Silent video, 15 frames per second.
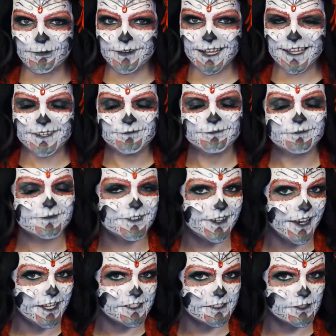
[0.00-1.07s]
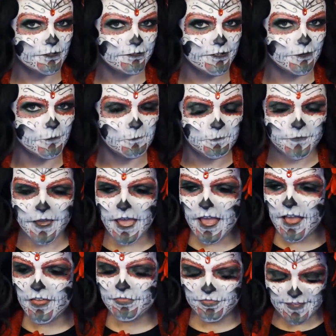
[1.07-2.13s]
Okay, next tutorial.
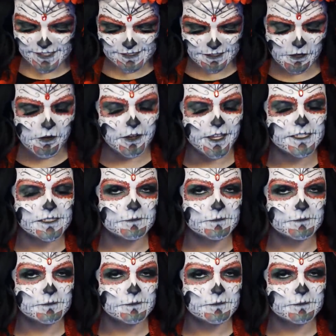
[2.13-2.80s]
This look